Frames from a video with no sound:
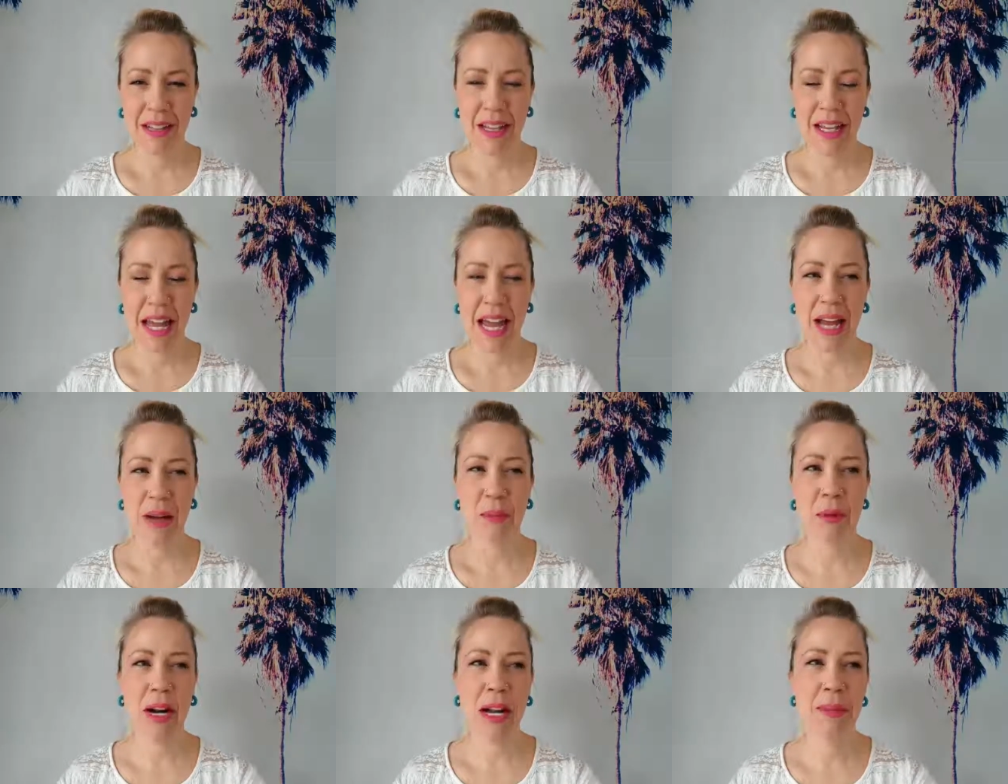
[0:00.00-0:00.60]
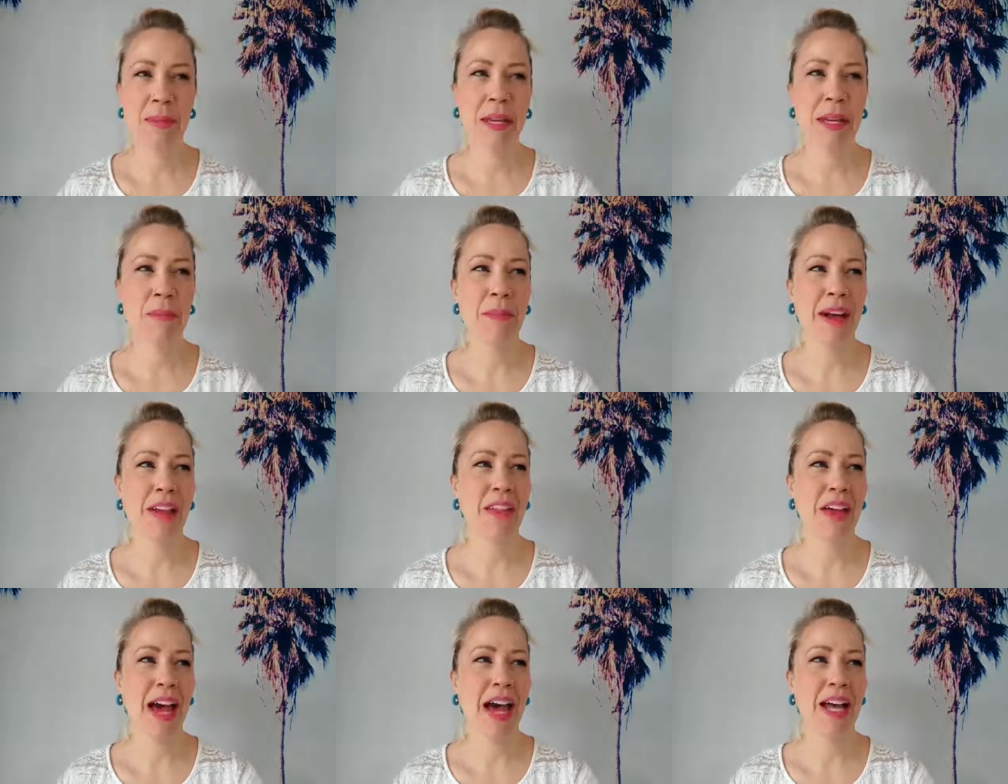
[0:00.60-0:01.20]
And what I mean by
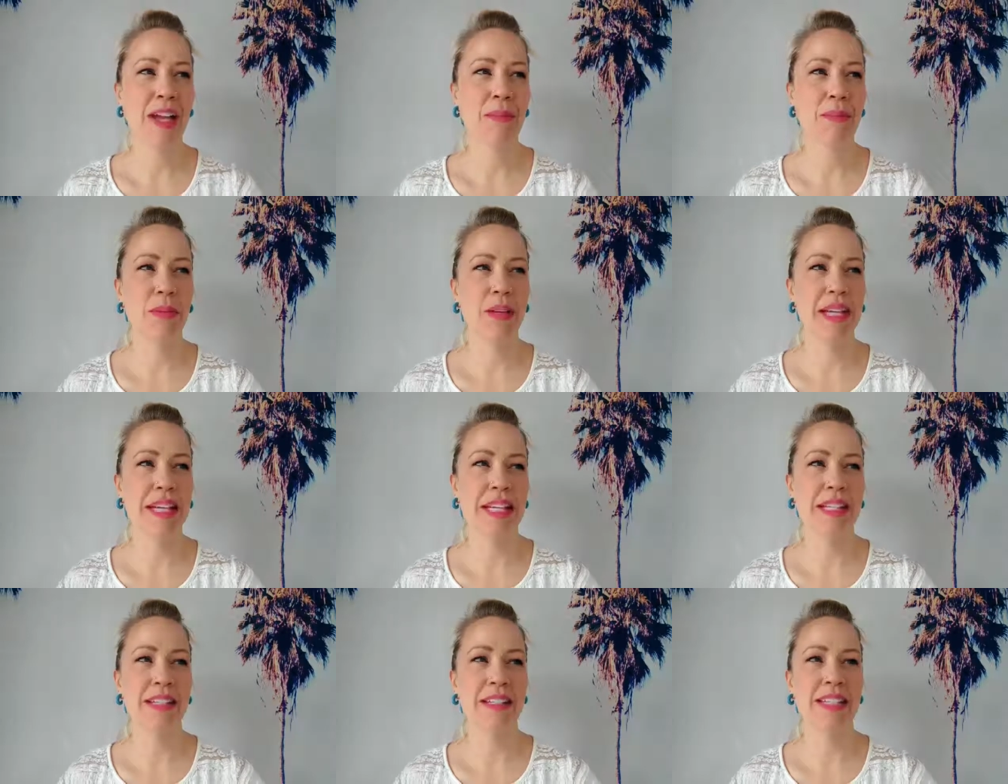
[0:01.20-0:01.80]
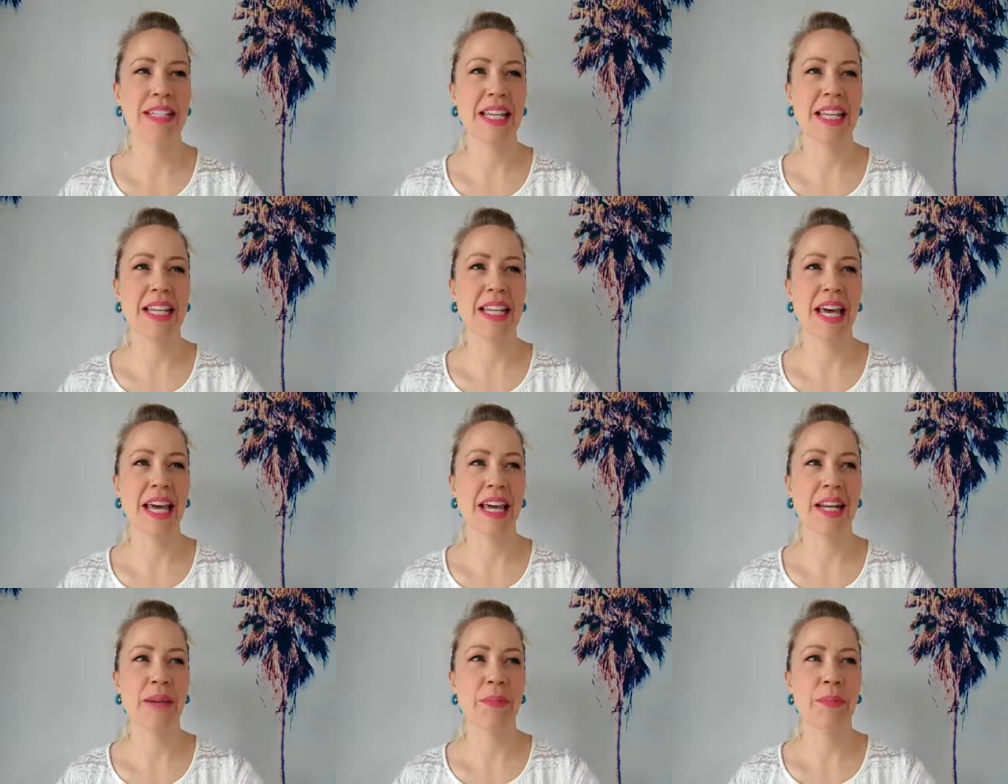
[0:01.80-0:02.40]
that is
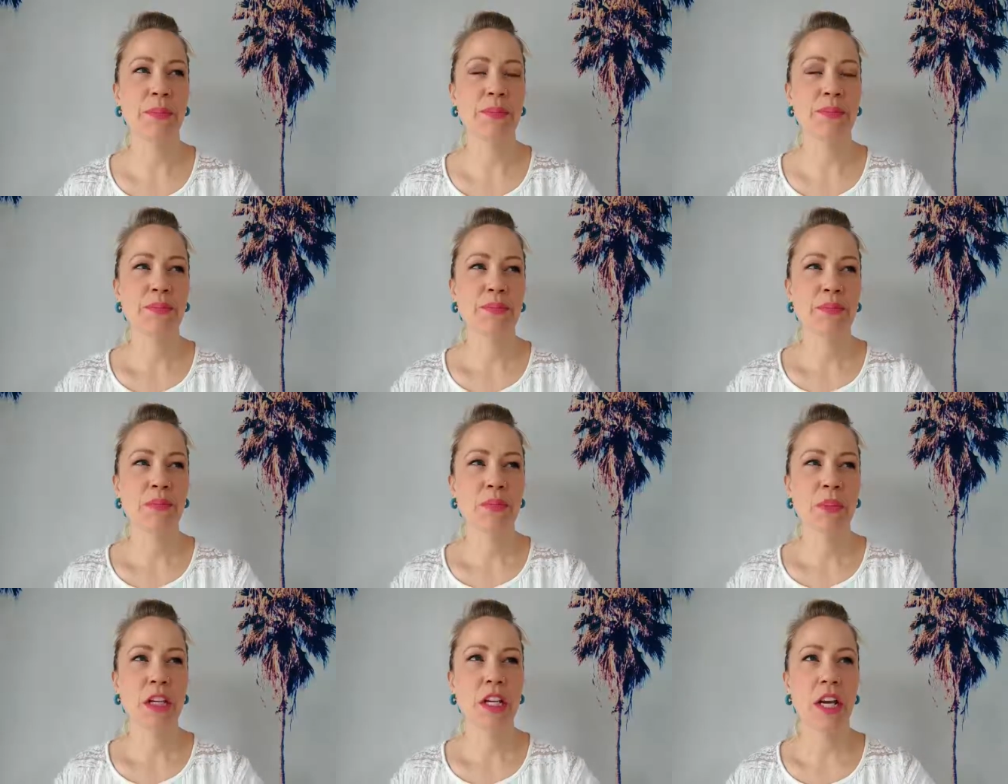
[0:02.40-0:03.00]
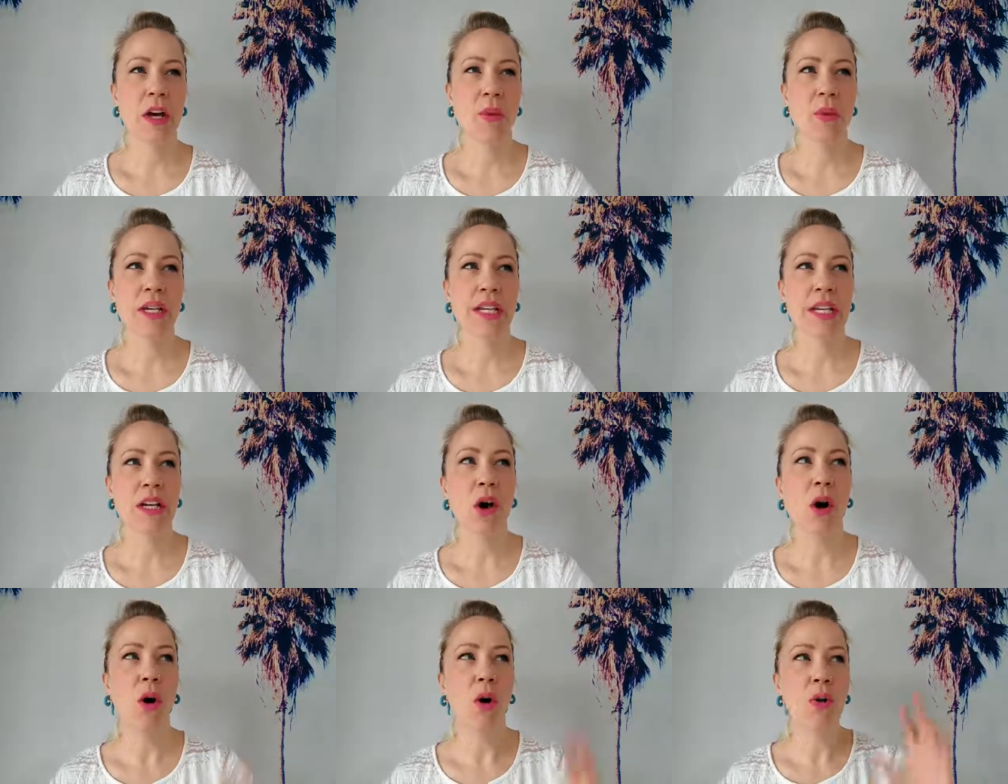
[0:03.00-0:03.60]
that, you know, we can
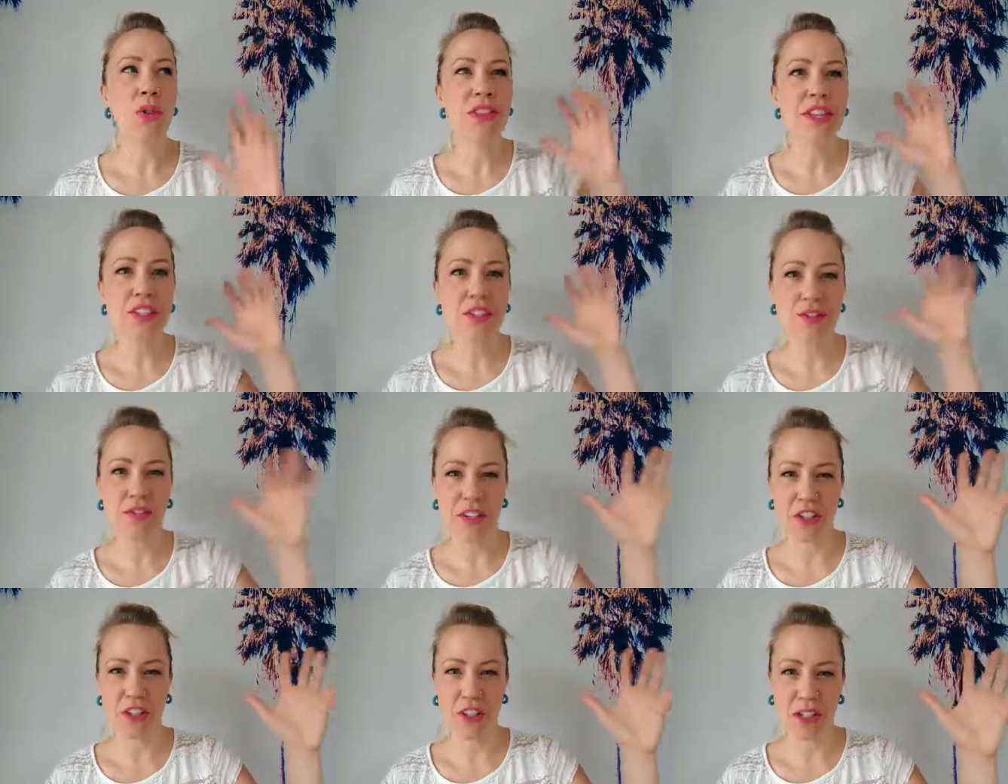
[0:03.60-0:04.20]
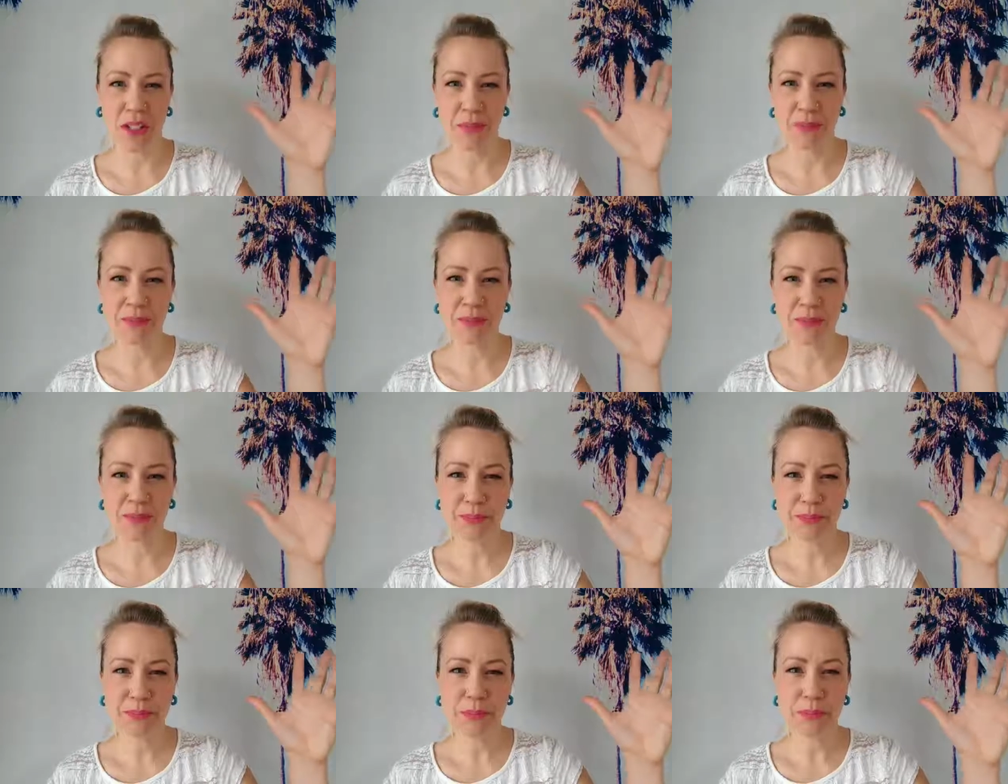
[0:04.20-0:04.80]
hold this vision,
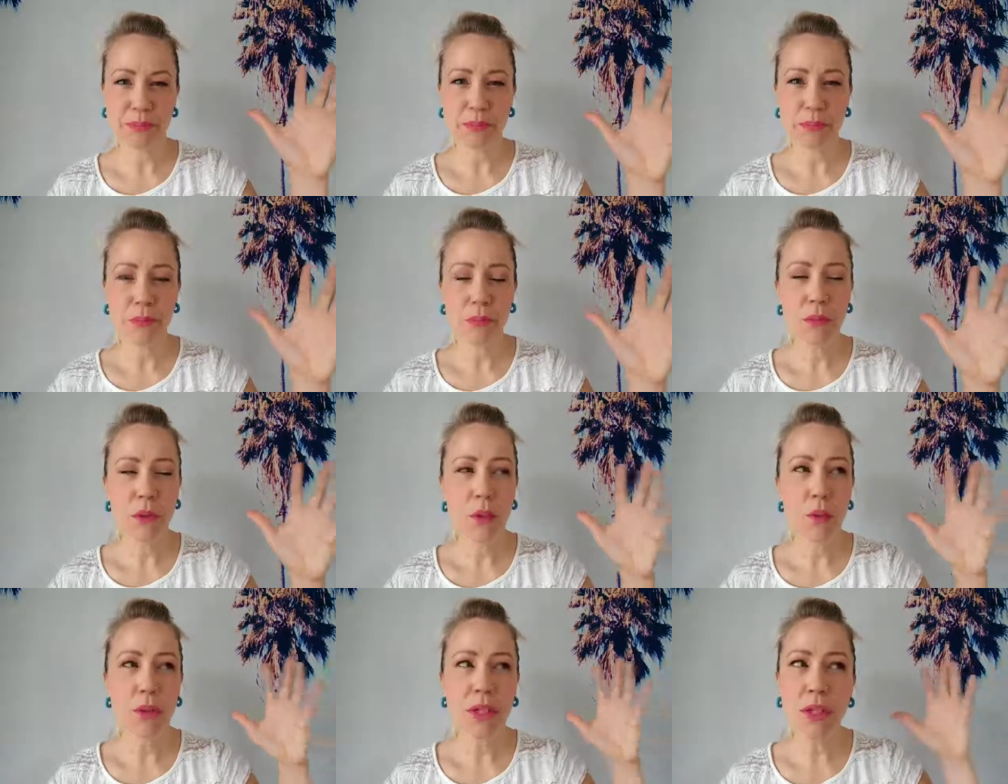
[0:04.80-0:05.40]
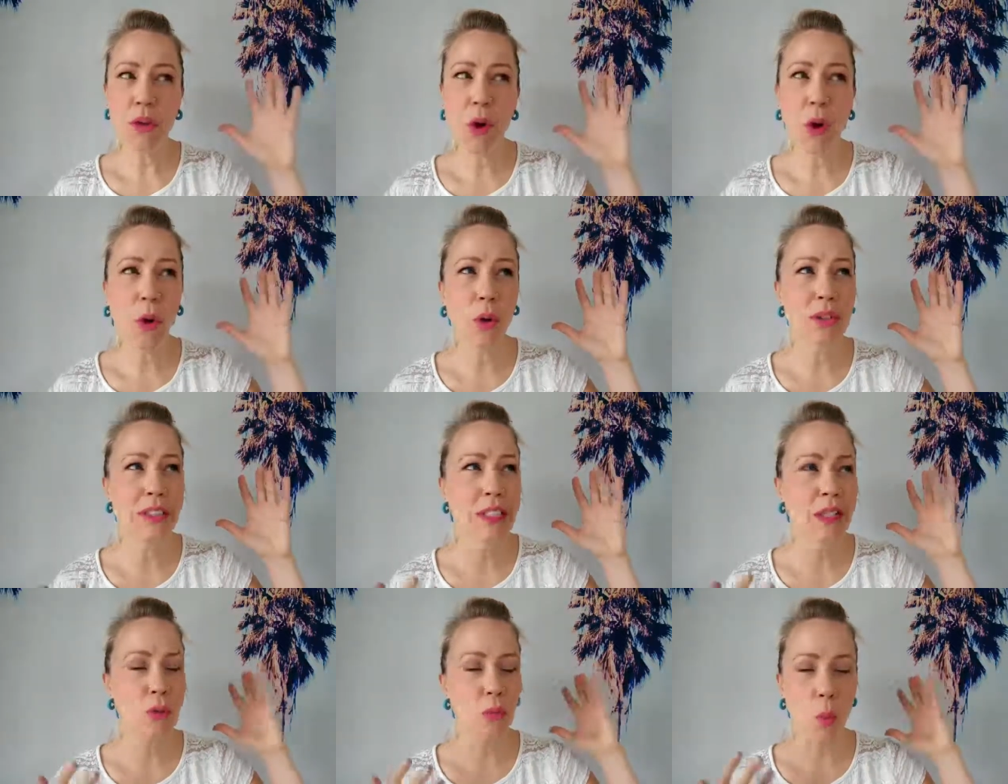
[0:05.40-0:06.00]
we can hold
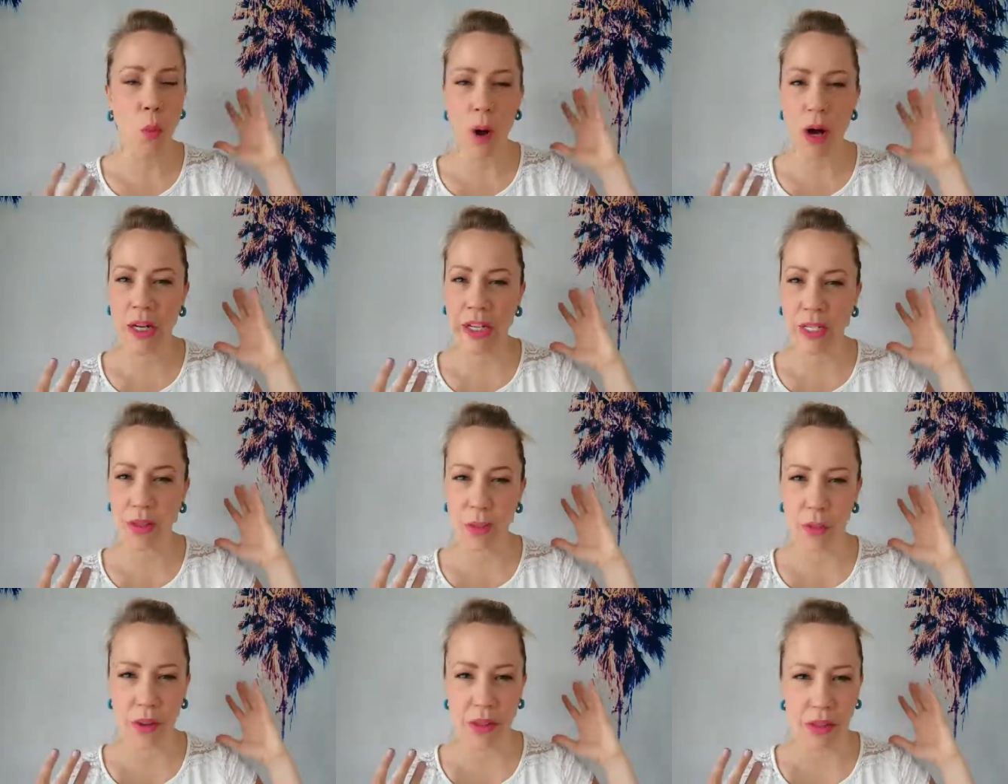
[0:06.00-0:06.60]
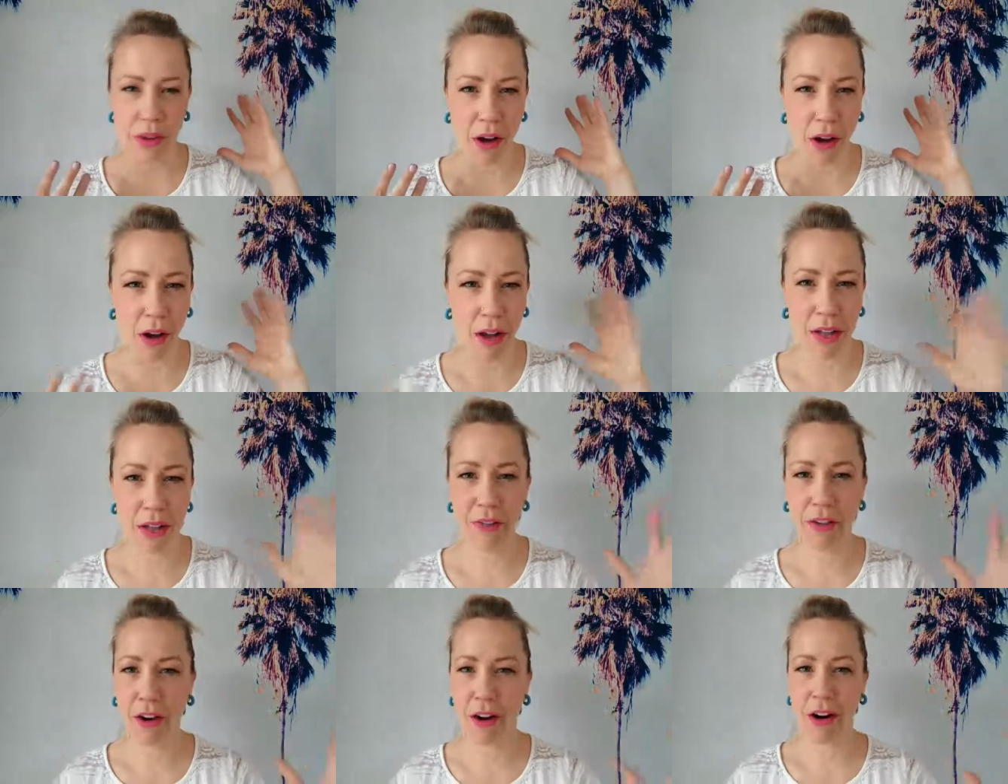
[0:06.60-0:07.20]
it and want it with all
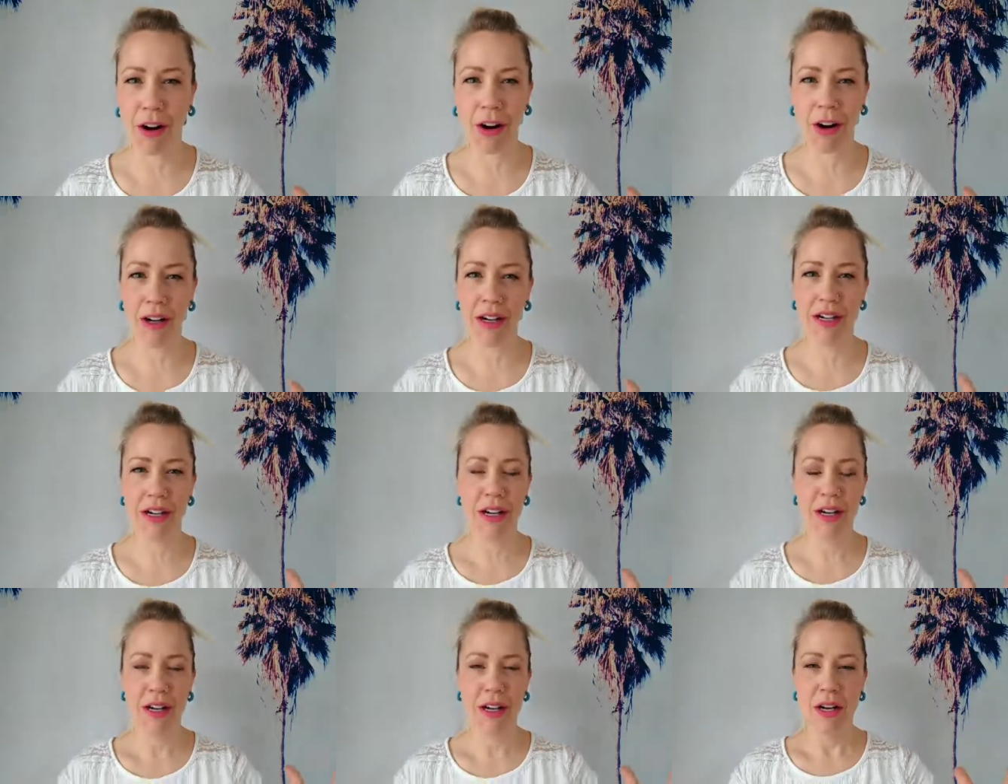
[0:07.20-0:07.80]
of our heart,